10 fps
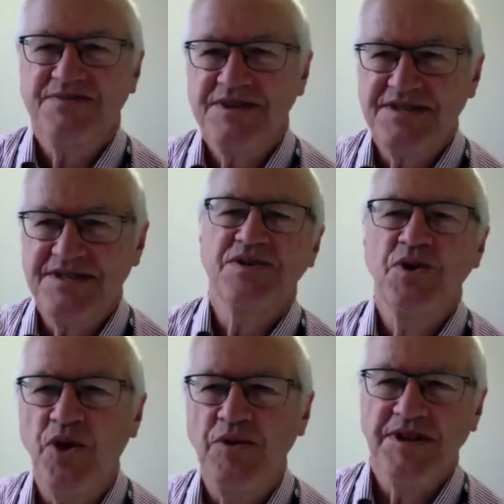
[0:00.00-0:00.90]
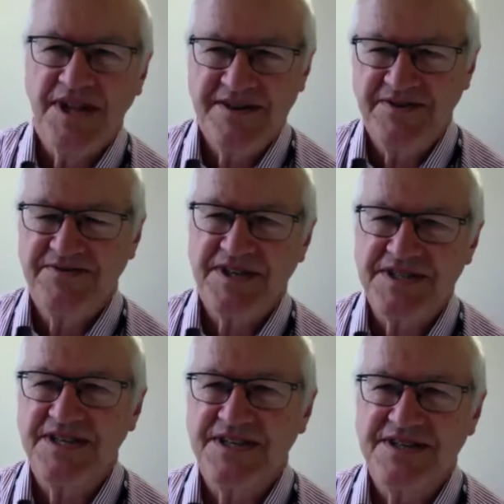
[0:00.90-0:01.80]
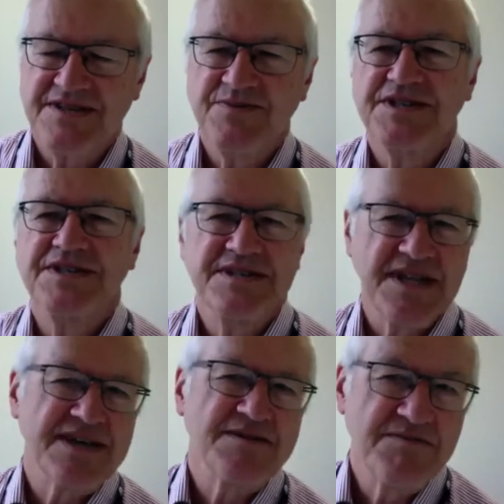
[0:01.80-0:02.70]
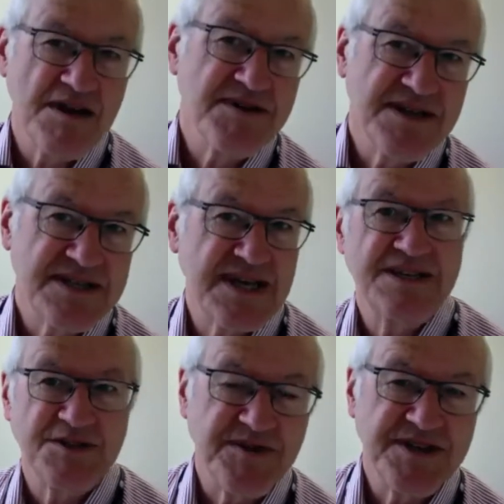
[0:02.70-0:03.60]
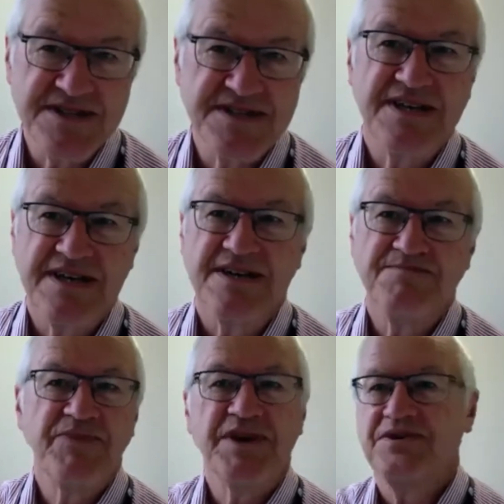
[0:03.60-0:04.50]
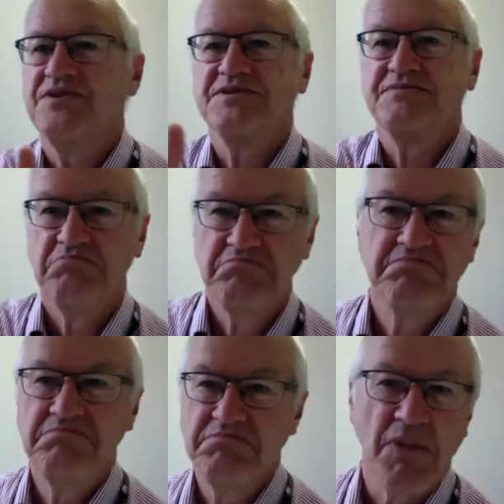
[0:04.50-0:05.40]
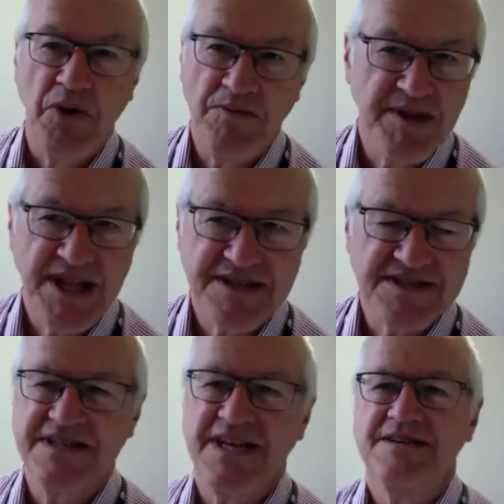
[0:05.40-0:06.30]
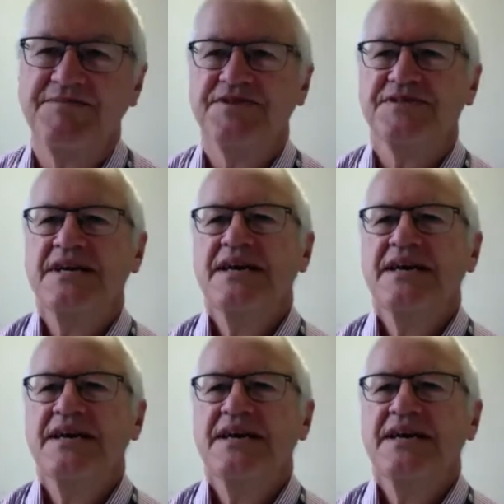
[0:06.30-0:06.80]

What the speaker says: which is the normal level of extinction, which is like maybe 10 species a year across all plants and animals.